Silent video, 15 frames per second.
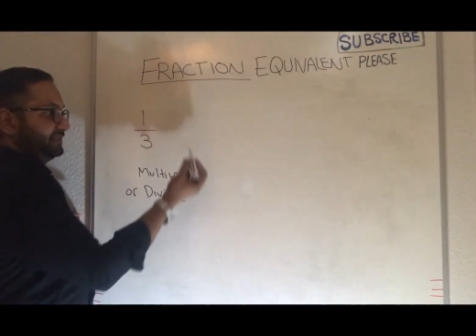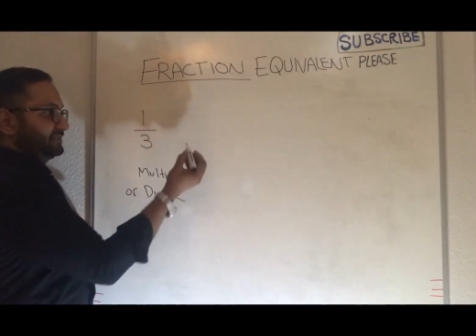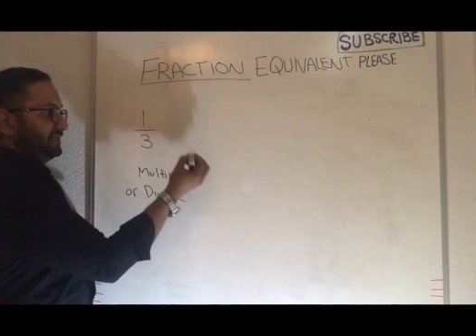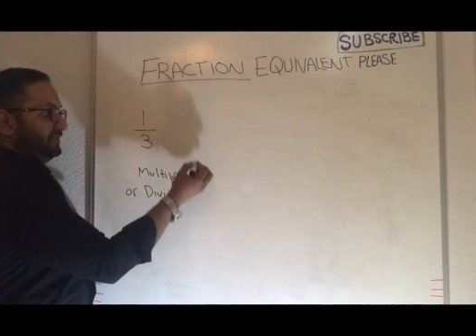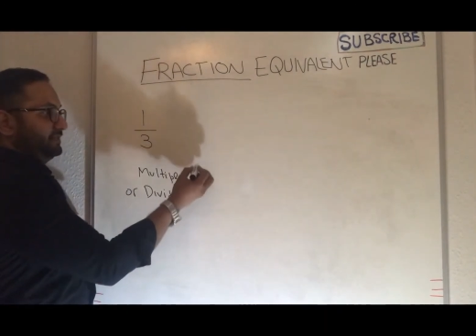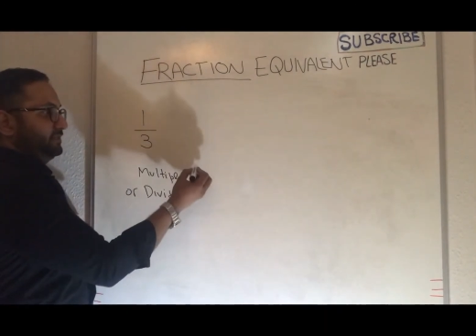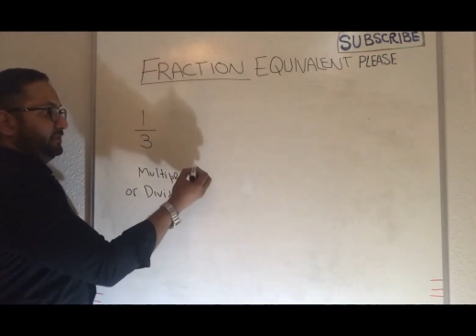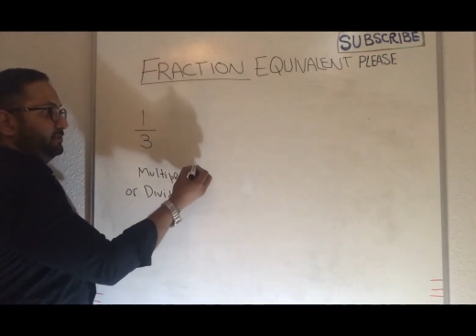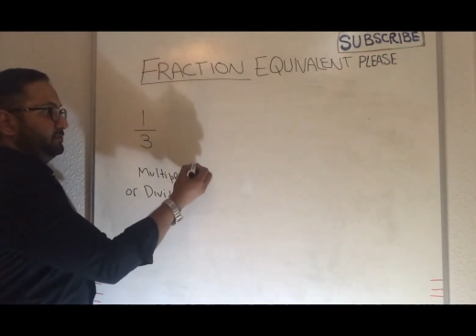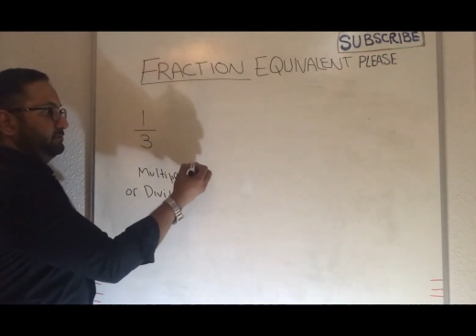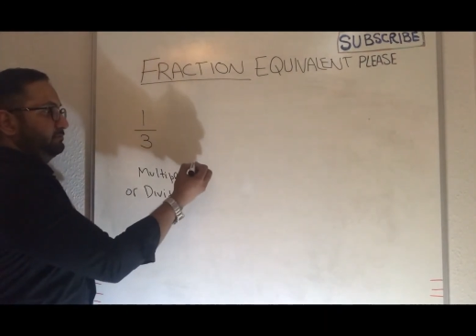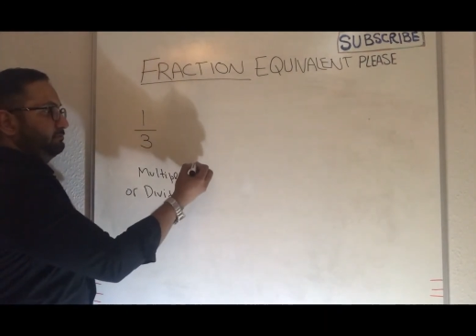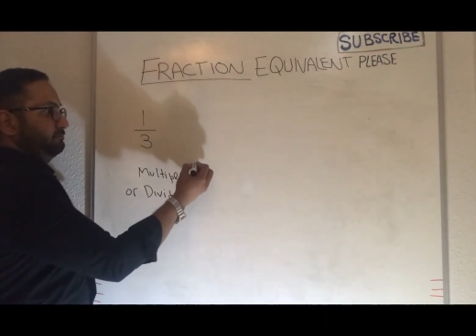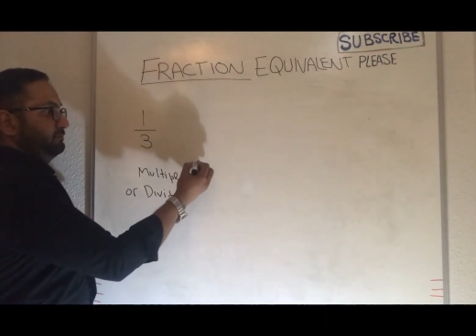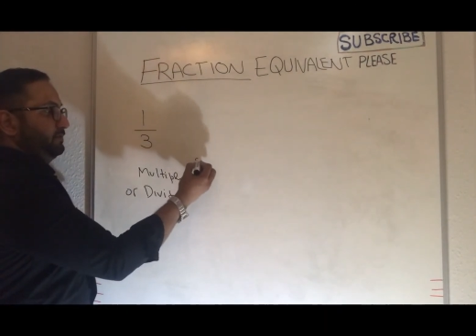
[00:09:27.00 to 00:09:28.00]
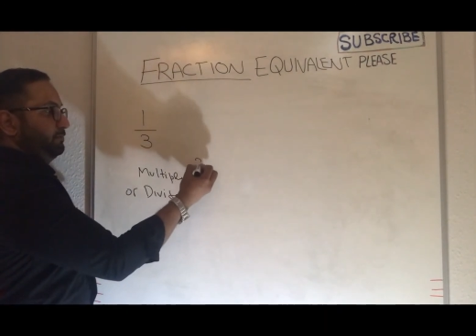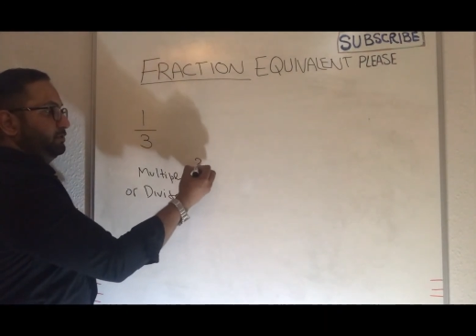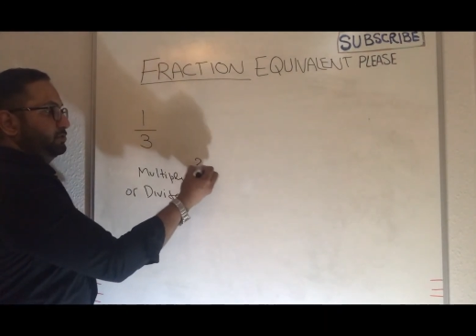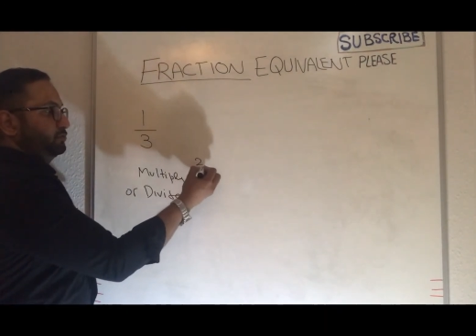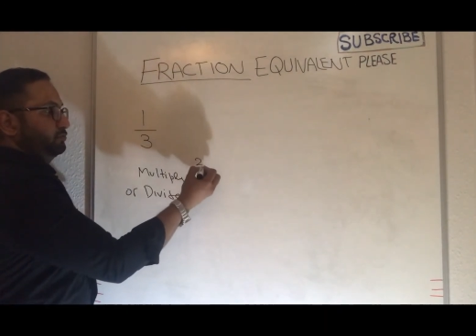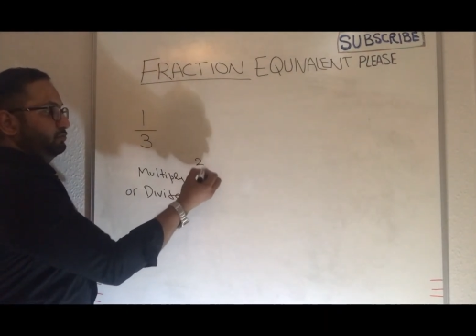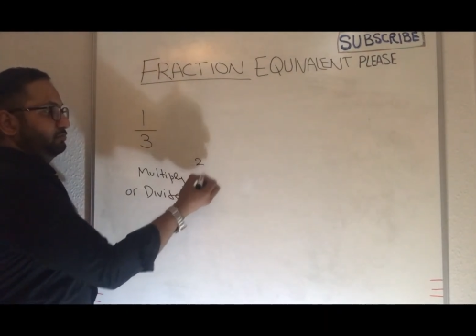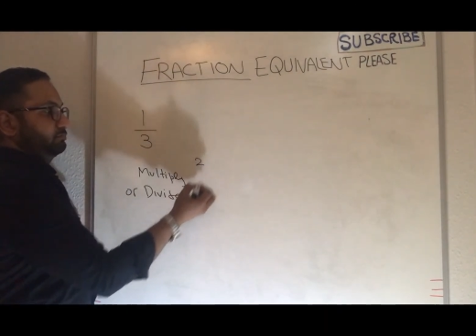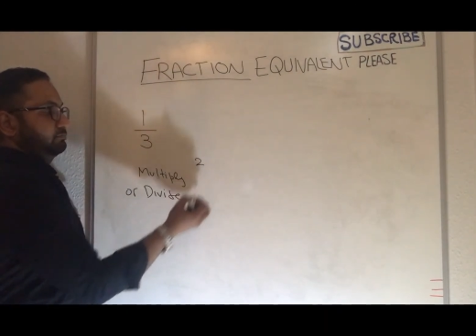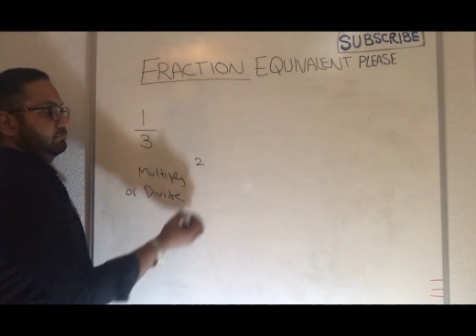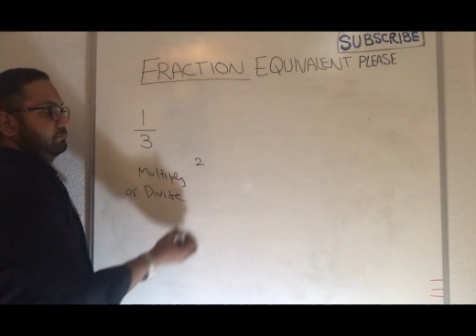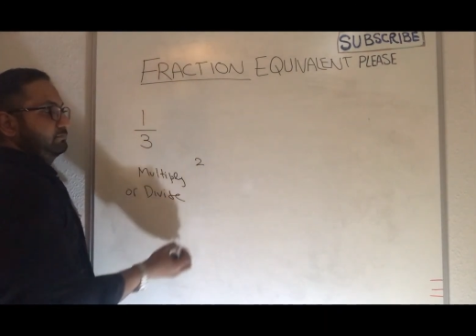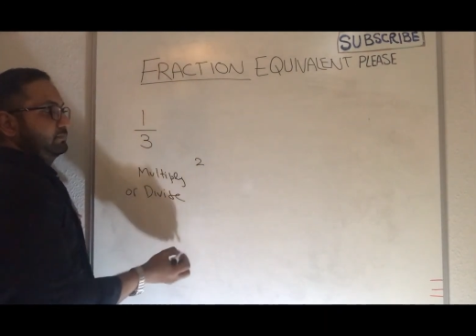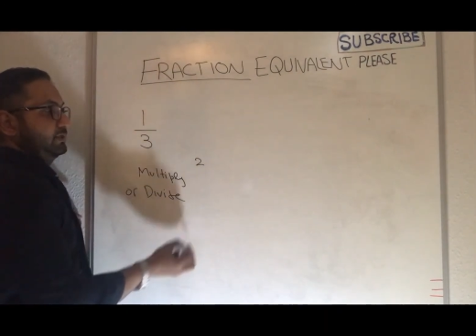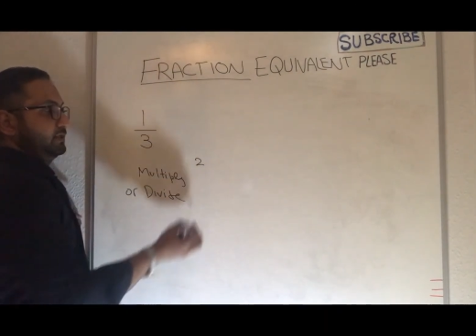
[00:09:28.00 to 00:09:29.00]
selected number 2.
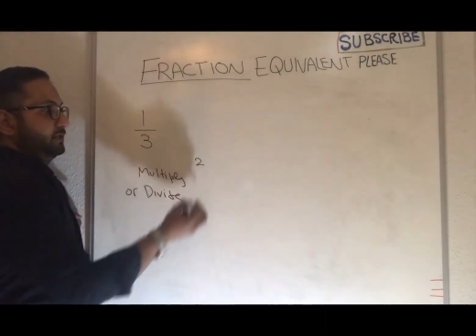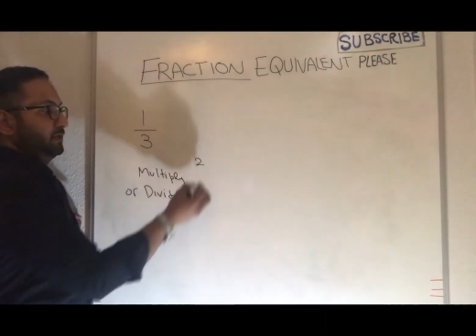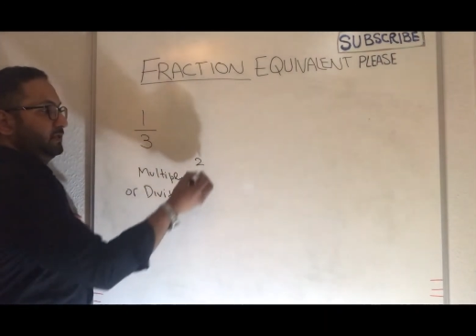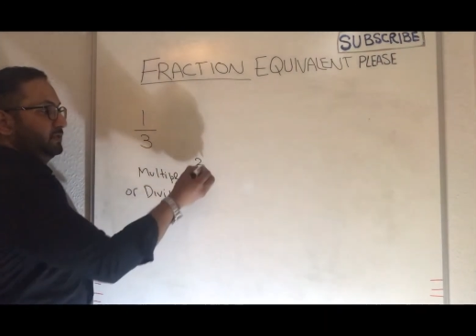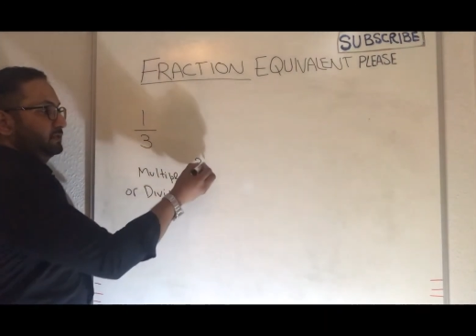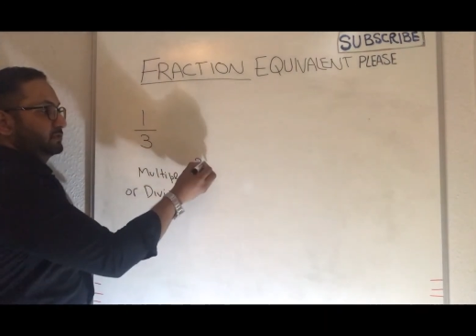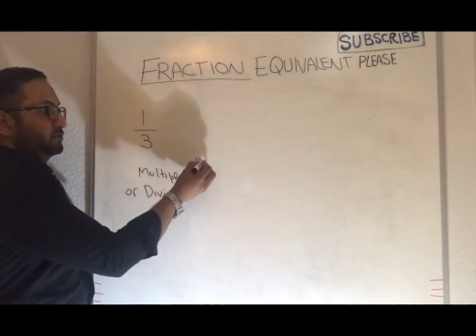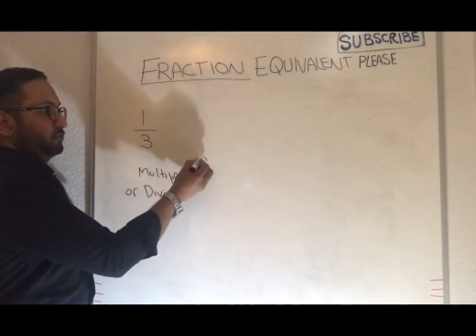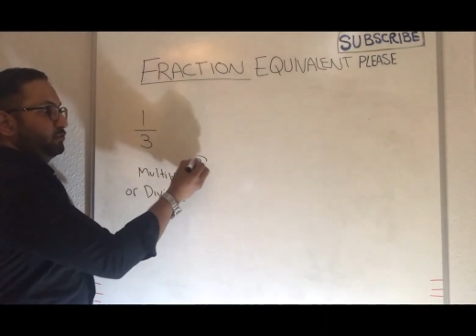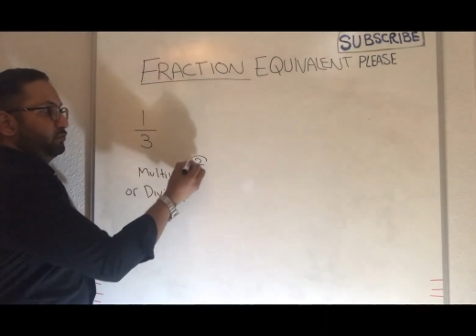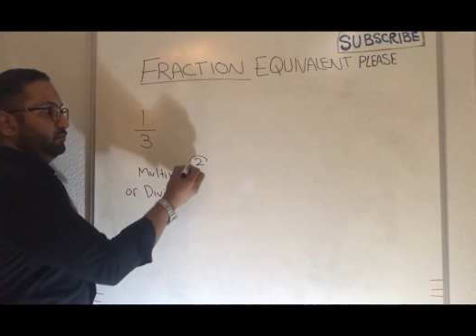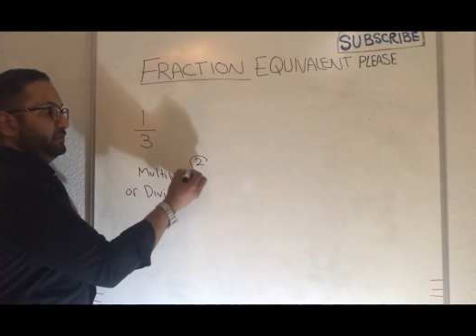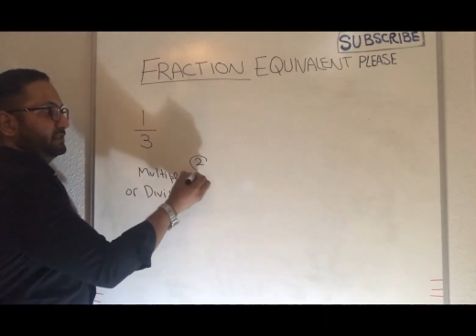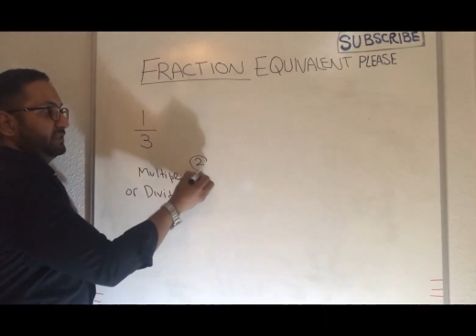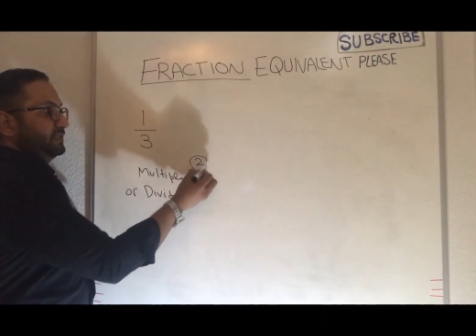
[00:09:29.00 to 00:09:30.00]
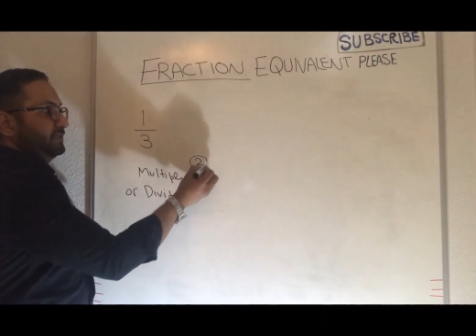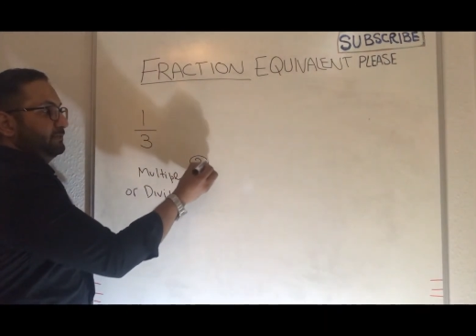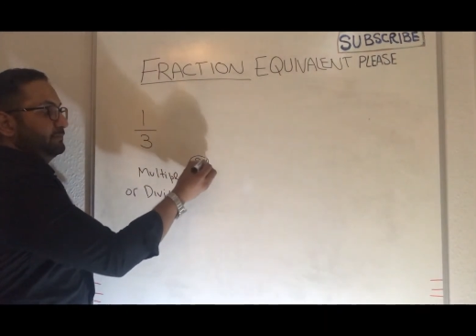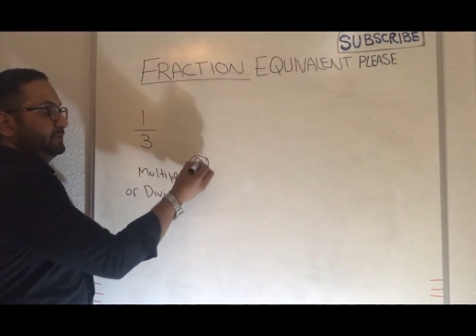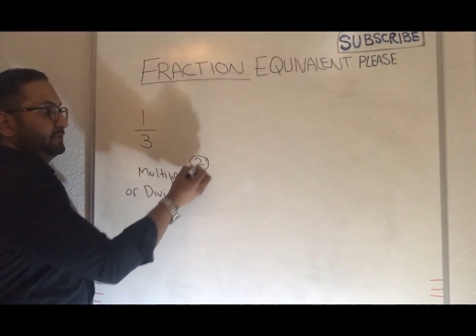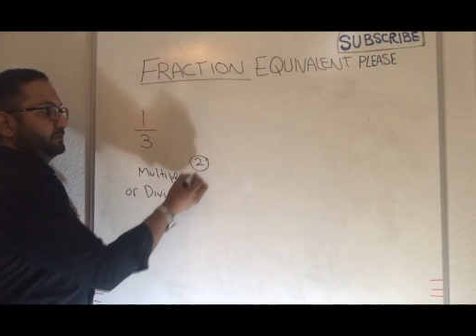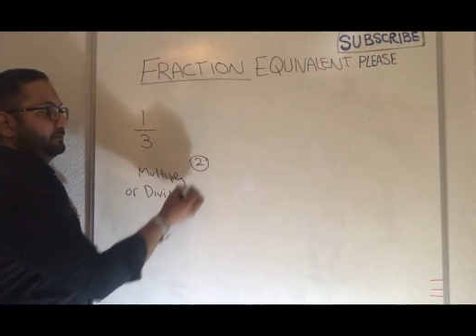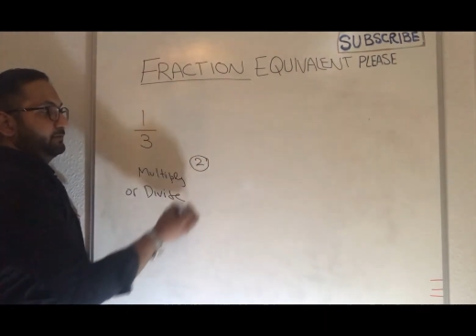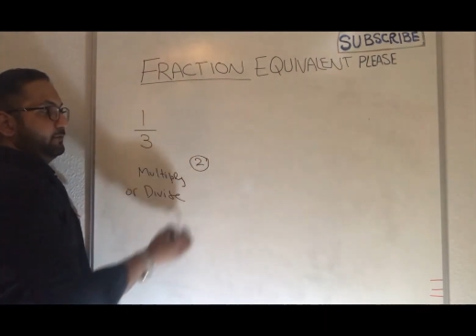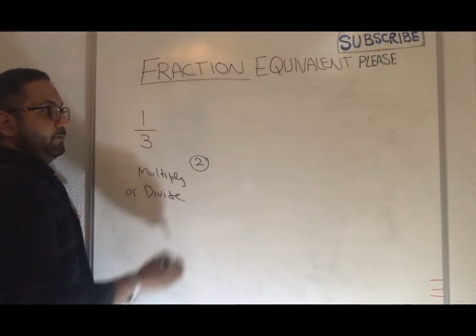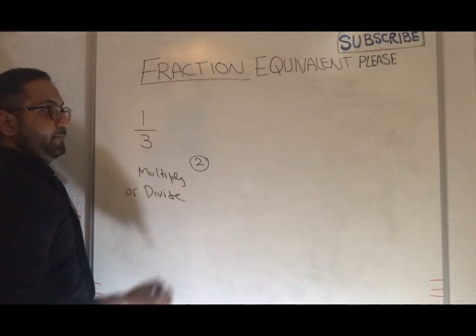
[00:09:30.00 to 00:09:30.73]
So 2 is the number or